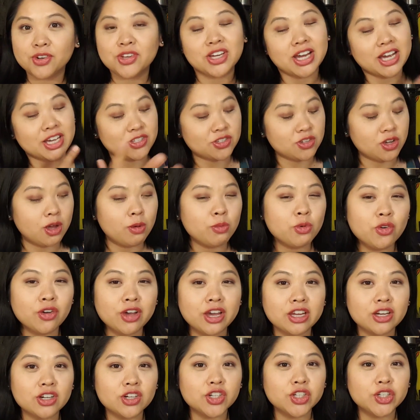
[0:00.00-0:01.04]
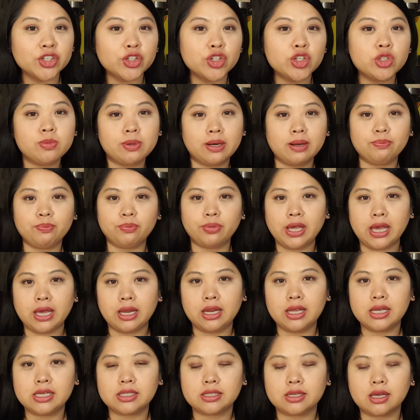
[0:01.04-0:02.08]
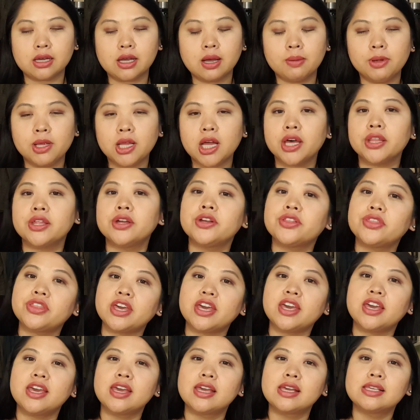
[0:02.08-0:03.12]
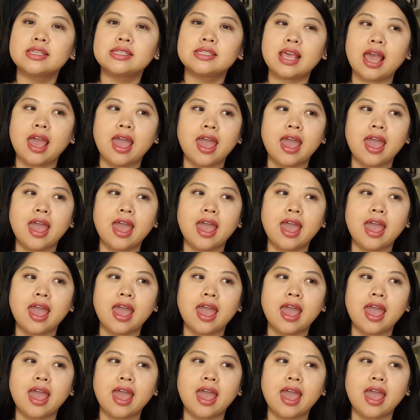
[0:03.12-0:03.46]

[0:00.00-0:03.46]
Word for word: You guys know I'm going on a cruise, but I'm planning a couple other things.